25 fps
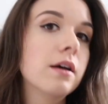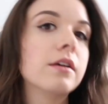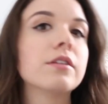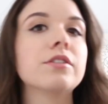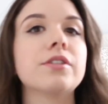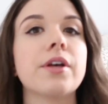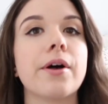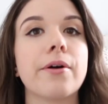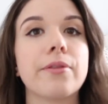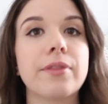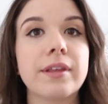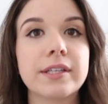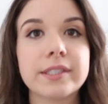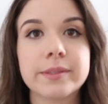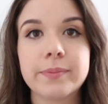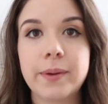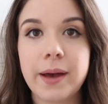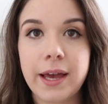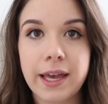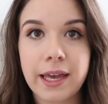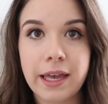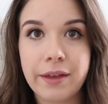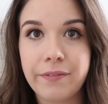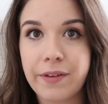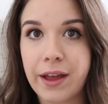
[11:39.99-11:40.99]
So this
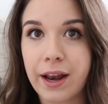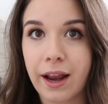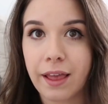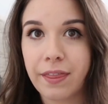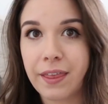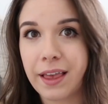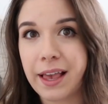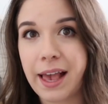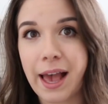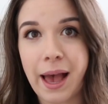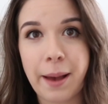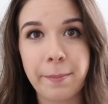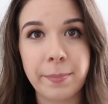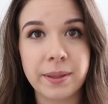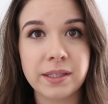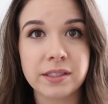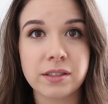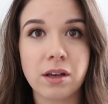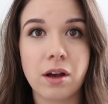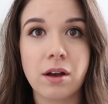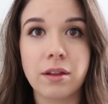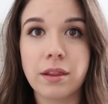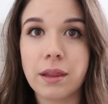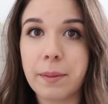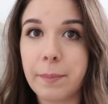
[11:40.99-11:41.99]
way, if anything
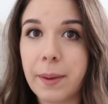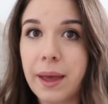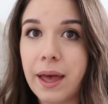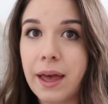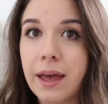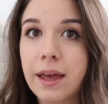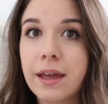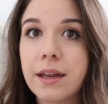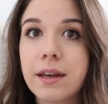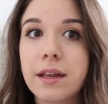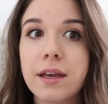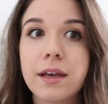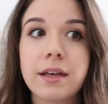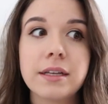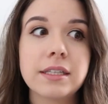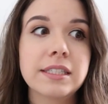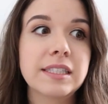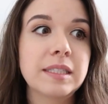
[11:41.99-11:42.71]
happens on the bed,